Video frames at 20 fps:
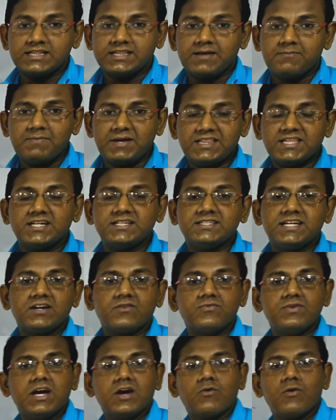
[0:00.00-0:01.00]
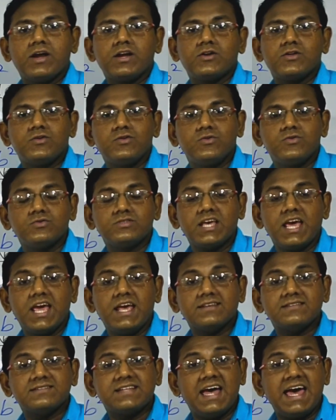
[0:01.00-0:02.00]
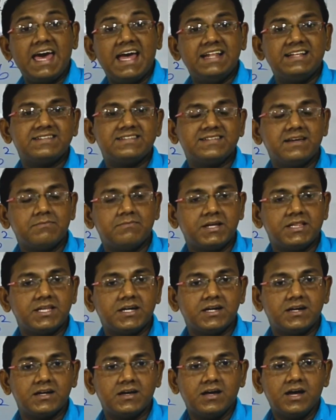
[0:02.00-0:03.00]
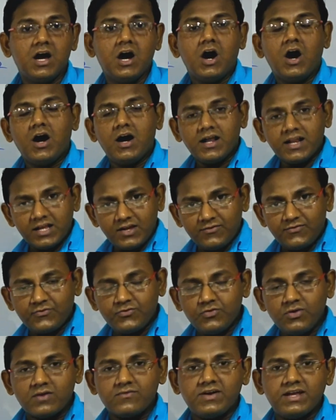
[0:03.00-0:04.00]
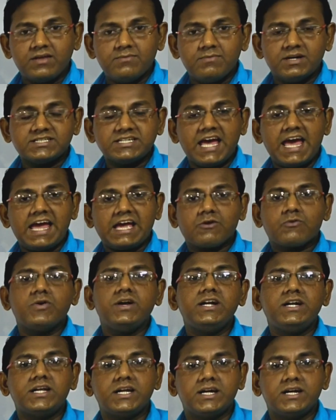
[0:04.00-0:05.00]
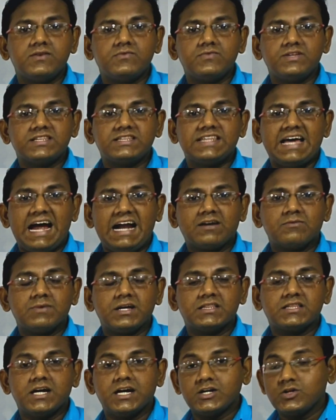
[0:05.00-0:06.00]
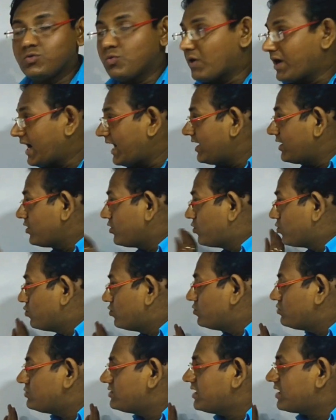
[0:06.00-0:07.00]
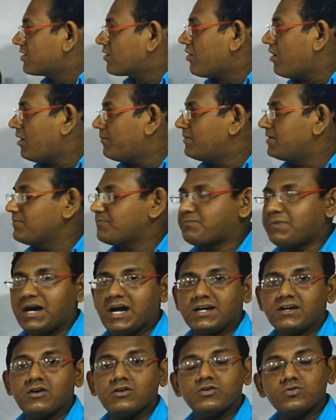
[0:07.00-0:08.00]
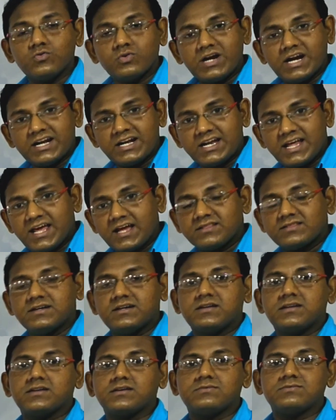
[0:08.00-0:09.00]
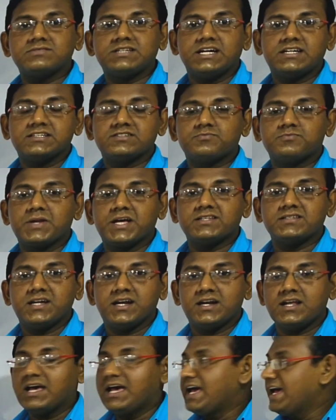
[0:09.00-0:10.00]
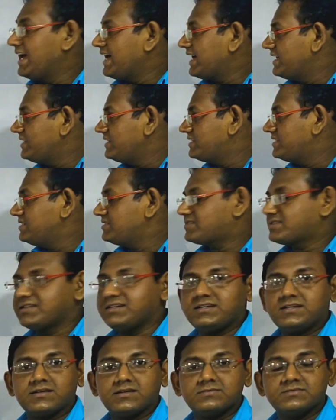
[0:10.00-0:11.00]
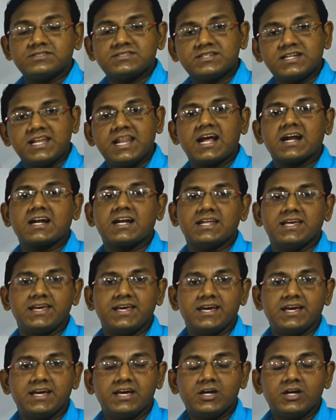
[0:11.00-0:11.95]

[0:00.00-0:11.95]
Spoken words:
The method that we are going to use is the LCM method, or if you are very much acquainted with that method, you can do the common part, or you can take the term that is present in these three terms directly.